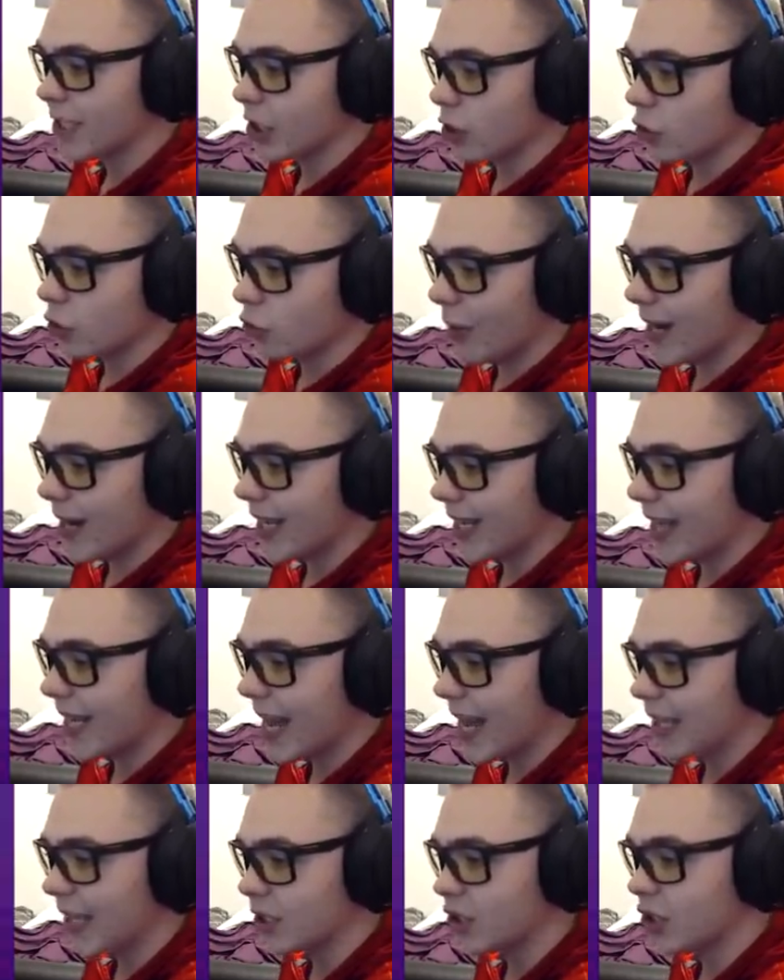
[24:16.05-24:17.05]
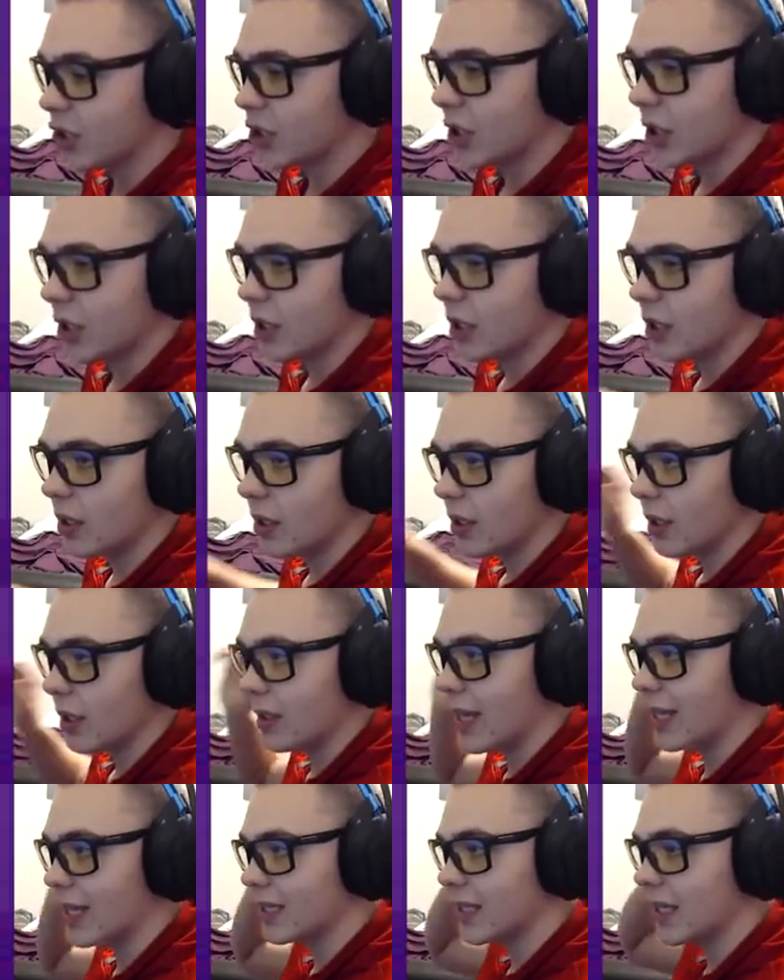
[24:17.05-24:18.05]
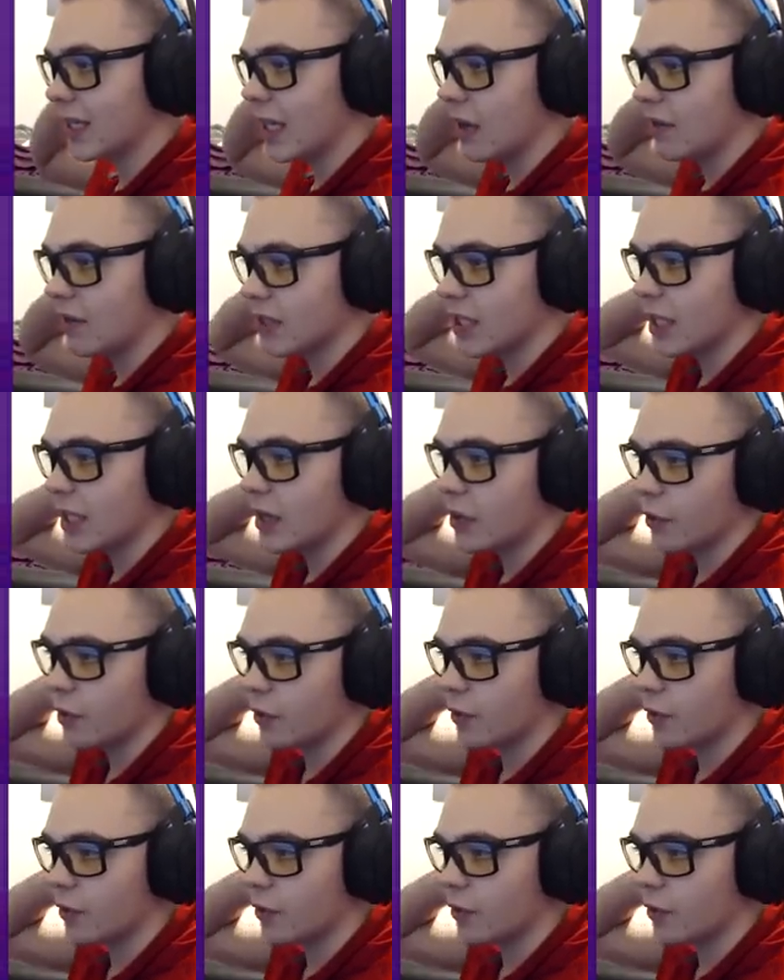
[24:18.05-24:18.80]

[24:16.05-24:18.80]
who makes a great catch. And that's going to give us